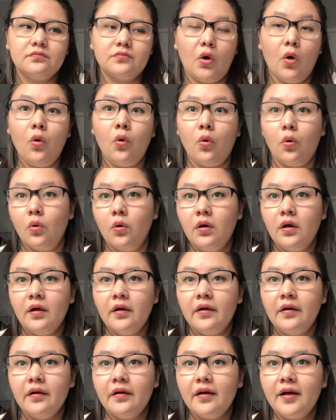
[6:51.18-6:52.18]
Oh,
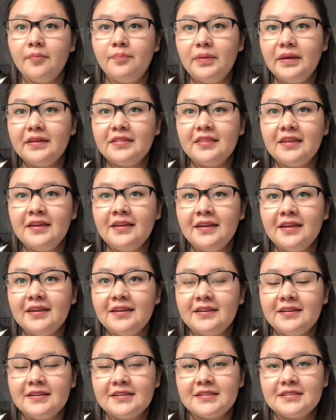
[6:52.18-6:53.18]
a big thing
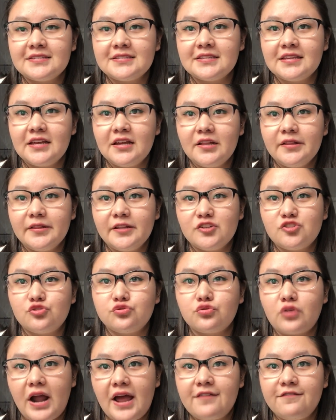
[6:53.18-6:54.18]
is the
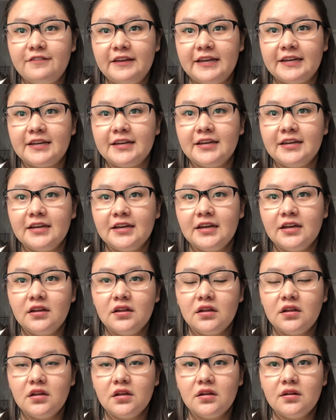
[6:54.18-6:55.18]
traffic.
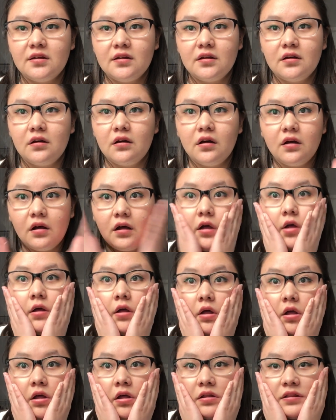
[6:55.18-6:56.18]

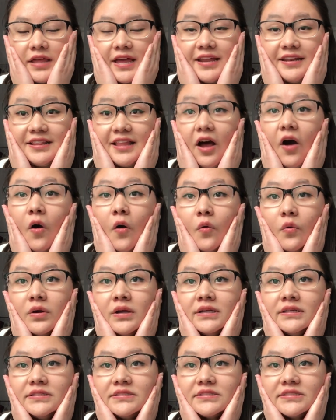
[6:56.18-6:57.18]
Oh, that
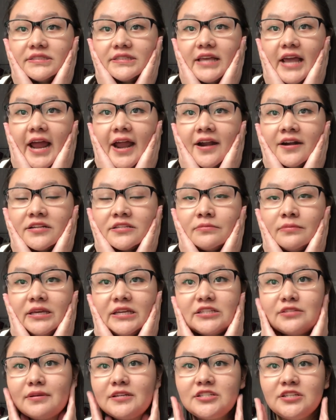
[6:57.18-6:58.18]
always scares me,
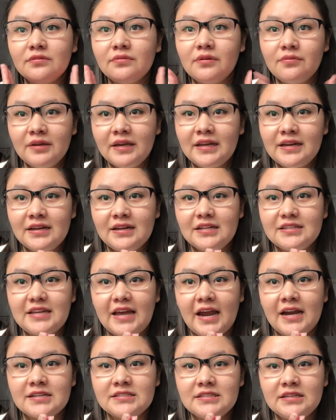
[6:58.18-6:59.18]
especially when we get in a
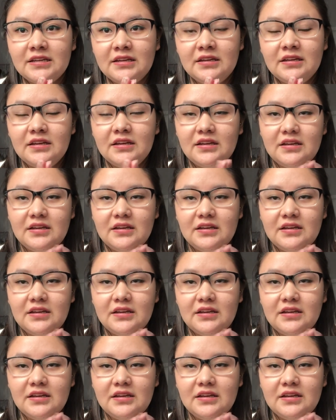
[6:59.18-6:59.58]
taxi.